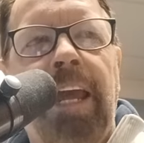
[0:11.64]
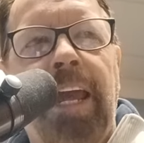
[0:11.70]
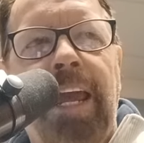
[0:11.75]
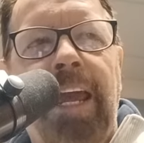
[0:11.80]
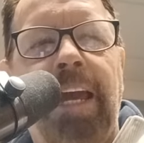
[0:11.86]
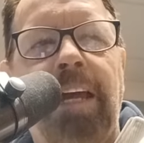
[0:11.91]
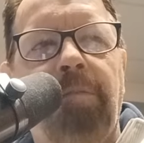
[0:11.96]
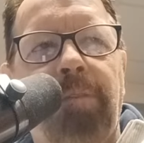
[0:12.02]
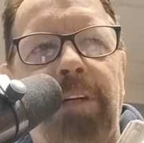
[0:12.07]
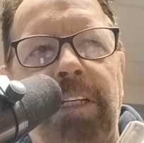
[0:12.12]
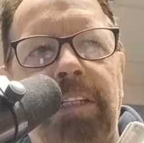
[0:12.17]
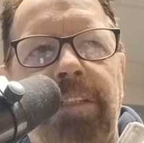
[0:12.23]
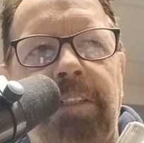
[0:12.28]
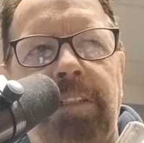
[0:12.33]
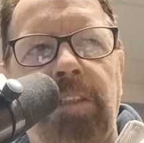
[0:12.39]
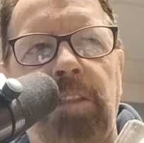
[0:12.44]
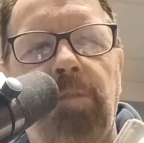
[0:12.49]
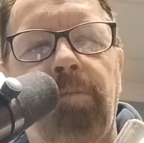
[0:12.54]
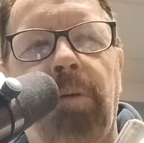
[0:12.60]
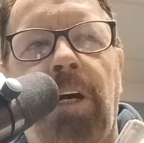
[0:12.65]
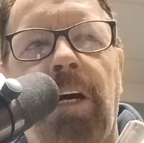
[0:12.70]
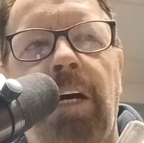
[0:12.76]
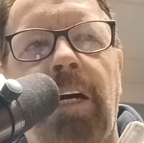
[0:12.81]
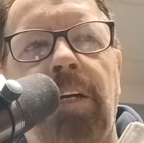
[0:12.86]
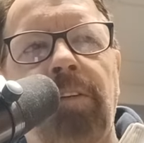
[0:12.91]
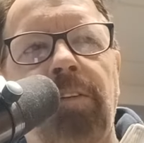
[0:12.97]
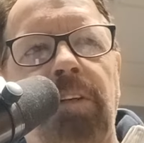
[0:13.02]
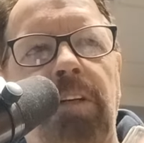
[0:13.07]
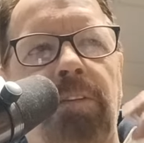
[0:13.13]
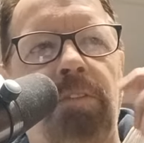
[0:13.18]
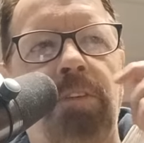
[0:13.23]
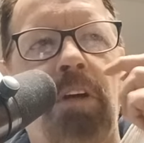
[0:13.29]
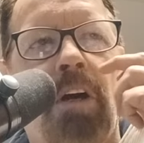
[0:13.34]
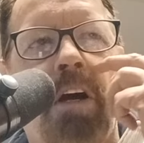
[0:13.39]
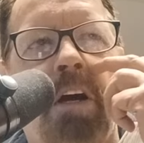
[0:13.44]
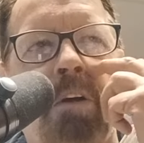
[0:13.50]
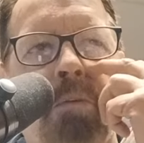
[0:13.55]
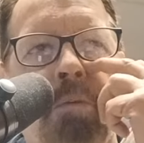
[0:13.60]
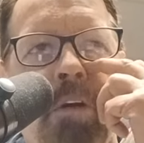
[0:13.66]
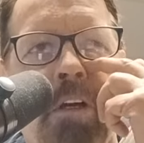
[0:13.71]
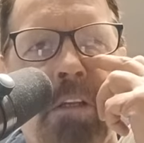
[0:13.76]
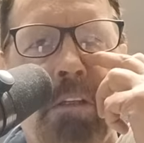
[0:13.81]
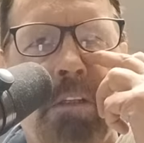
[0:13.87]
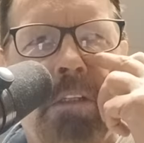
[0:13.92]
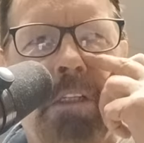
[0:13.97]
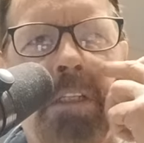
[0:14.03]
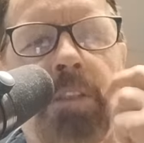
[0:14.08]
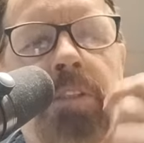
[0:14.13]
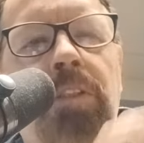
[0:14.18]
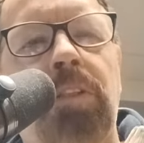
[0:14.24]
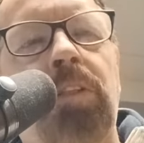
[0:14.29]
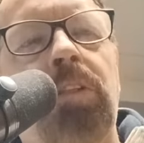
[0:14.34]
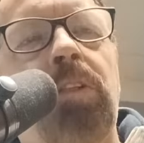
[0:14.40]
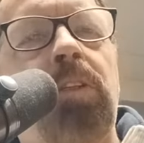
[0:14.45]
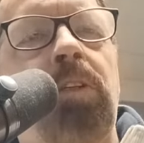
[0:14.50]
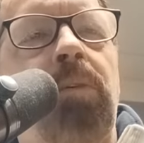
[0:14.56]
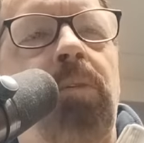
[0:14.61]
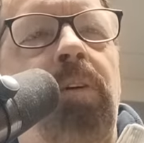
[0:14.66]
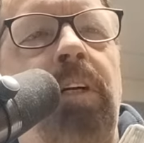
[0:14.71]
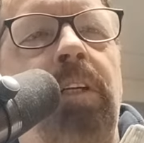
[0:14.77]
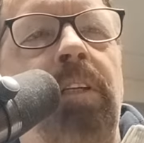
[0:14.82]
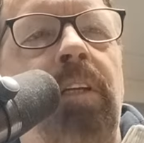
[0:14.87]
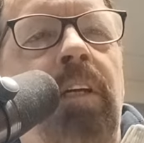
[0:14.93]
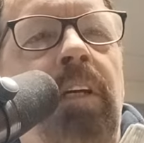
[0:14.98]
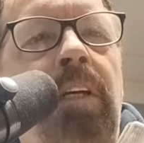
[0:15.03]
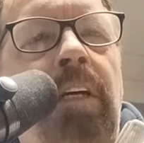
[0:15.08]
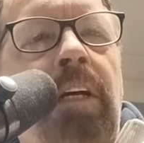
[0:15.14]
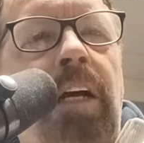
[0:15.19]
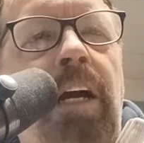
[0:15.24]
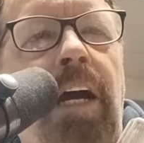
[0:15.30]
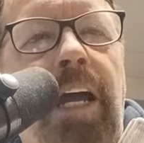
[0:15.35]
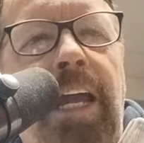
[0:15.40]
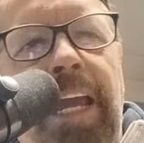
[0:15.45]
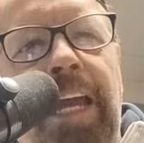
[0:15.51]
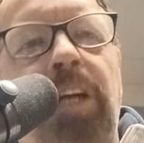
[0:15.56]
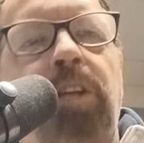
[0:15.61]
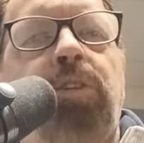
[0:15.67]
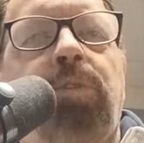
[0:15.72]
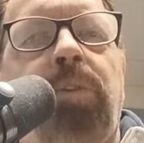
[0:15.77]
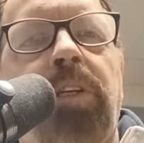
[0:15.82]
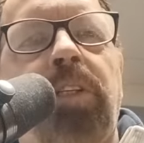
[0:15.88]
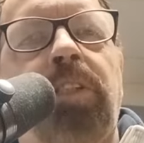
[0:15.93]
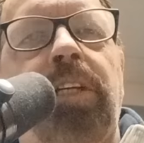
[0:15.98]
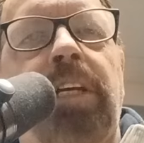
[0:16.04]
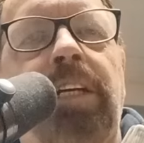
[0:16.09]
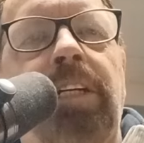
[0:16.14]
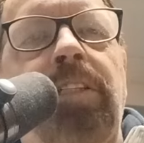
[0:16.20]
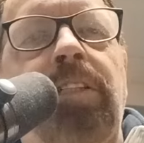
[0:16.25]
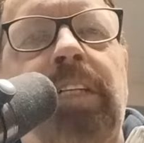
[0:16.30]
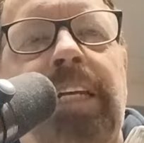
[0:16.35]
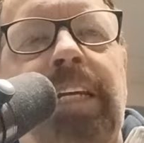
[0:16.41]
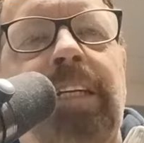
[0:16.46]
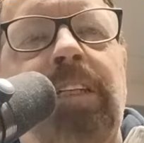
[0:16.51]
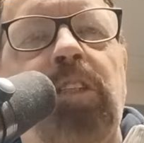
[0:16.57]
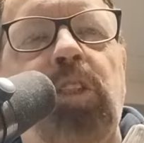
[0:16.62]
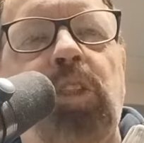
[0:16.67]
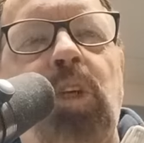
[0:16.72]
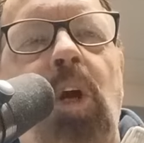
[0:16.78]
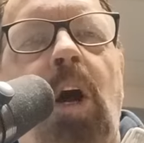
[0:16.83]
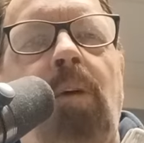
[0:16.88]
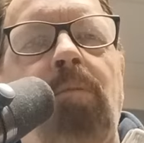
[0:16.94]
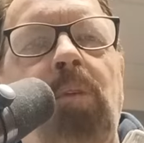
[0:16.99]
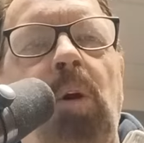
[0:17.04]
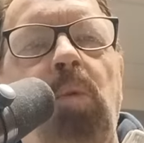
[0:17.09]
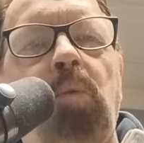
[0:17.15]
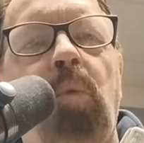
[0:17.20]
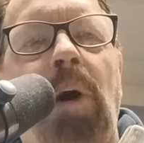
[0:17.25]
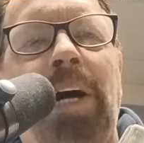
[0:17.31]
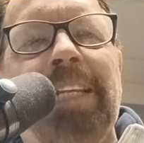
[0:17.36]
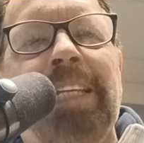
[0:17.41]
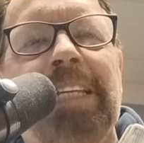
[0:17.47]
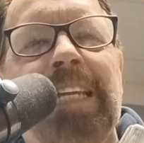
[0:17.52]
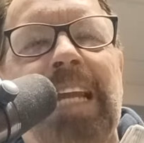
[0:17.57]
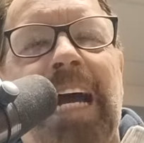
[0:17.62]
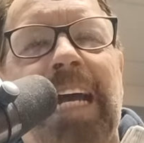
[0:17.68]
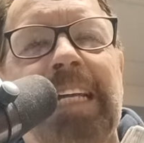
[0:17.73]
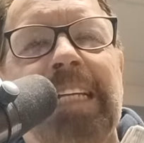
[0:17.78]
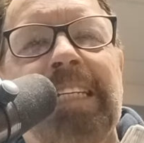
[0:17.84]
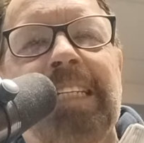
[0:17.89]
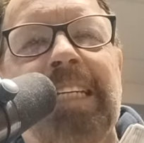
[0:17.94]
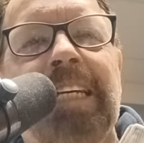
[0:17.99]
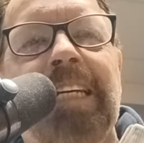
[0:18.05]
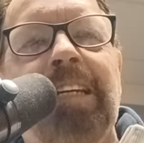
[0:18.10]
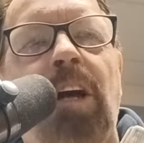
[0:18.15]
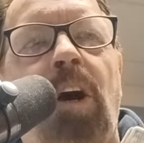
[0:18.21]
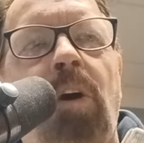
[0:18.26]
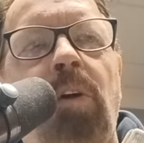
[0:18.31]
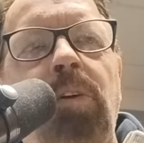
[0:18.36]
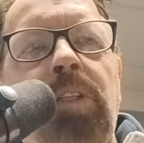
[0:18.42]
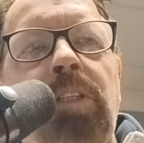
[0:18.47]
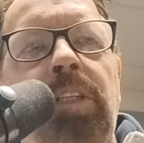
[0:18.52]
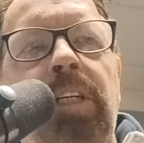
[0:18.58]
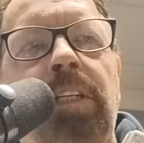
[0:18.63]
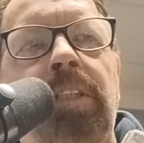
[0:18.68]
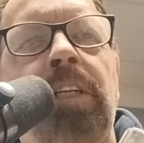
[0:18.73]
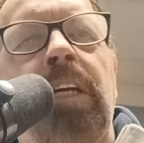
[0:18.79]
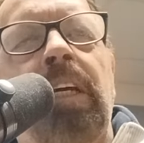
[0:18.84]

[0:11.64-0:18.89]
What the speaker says: Edmonton's Positive Talk. Well, listen to what Ezra says in Psalm 119:06.